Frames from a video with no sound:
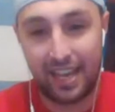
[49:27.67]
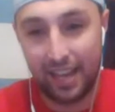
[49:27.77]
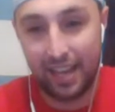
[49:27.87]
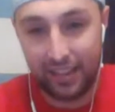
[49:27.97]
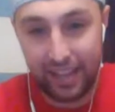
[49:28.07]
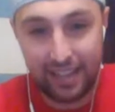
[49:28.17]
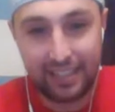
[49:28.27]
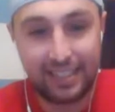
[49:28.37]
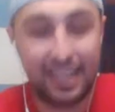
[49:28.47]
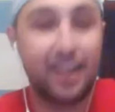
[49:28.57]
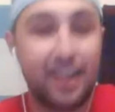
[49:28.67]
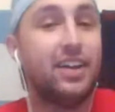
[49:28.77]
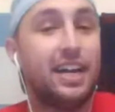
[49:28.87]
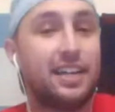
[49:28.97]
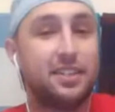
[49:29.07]
LA and Seattle
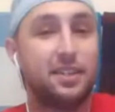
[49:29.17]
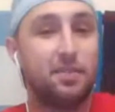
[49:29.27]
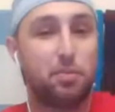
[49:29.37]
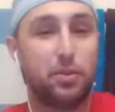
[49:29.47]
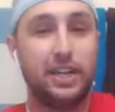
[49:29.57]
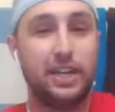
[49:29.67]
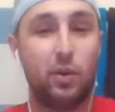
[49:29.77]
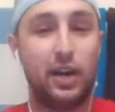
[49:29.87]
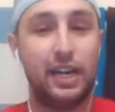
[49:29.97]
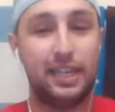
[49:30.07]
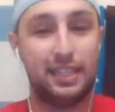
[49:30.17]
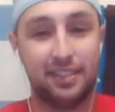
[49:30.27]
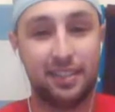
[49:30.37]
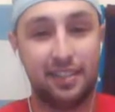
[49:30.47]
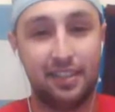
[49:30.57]
actually played
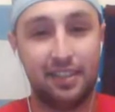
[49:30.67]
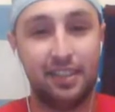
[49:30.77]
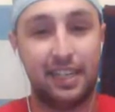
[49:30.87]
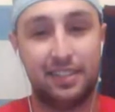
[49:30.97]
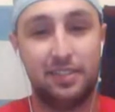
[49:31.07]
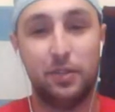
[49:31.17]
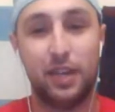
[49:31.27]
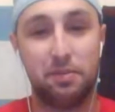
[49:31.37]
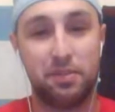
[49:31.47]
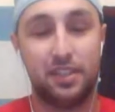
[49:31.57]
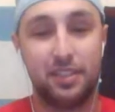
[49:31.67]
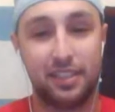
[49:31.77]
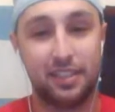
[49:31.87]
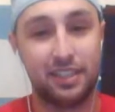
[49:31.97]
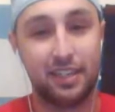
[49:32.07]
twice in the last 2 games of the
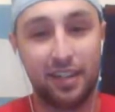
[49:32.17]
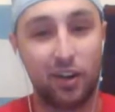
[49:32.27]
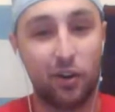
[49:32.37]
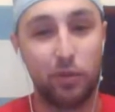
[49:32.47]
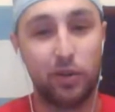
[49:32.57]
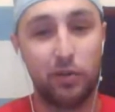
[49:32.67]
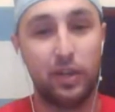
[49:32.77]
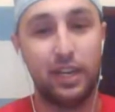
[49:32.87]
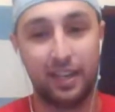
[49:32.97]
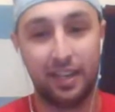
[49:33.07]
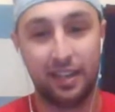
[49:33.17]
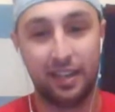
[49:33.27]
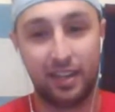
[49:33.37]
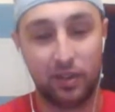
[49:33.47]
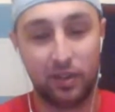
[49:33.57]
season, home and away,
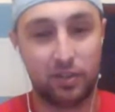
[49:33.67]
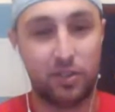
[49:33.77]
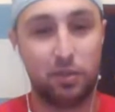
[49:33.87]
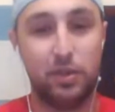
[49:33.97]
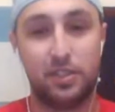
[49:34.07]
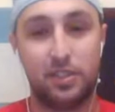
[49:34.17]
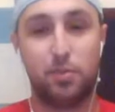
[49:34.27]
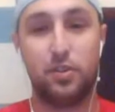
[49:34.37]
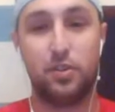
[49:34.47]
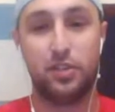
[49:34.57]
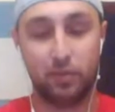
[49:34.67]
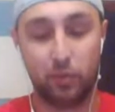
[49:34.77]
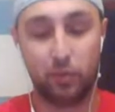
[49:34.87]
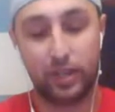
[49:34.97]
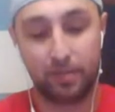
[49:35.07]
which could be a Supporters' Shield
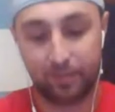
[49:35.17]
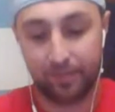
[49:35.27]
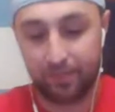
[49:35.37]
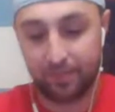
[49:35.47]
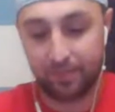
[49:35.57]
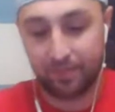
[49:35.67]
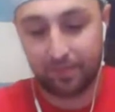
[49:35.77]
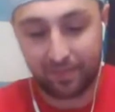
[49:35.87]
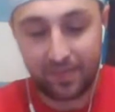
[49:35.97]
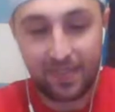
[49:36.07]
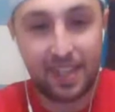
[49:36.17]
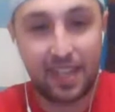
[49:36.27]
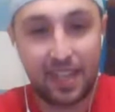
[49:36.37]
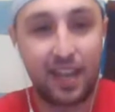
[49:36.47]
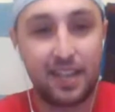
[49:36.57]
win.
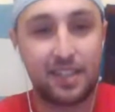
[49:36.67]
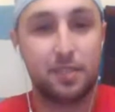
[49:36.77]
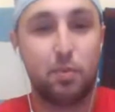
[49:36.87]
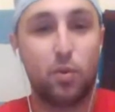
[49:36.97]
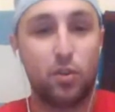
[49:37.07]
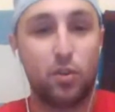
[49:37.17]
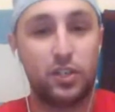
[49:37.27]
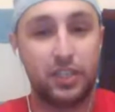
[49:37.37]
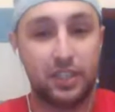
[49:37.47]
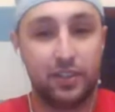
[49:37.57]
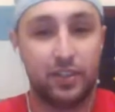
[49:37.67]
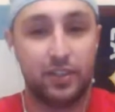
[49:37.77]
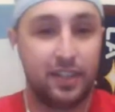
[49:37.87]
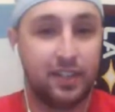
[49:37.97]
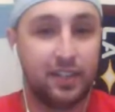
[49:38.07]
A Supporters' Shield
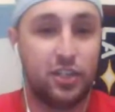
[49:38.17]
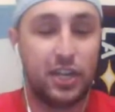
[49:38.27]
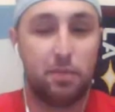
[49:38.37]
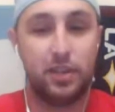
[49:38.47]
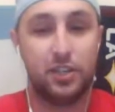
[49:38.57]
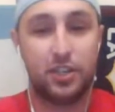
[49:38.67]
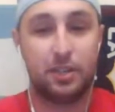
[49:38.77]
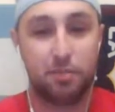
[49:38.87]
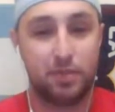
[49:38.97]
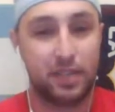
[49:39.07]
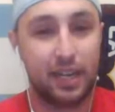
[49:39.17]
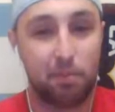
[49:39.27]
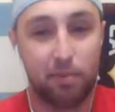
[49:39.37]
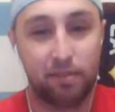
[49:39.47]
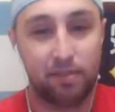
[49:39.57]
championship
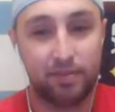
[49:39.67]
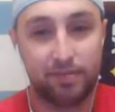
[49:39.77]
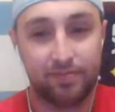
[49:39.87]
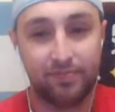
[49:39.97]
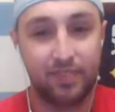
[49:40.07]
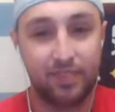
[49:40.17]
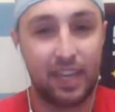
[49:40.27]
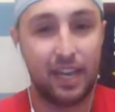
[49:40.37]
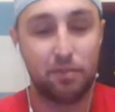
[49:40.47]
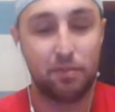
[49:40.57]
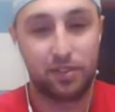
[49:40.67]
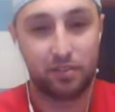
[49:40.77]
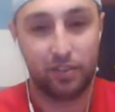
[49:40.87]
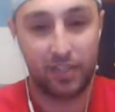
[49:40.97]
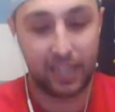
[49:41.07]
type games
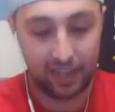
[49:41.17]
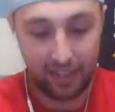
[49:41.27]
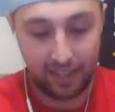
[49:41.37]
for that.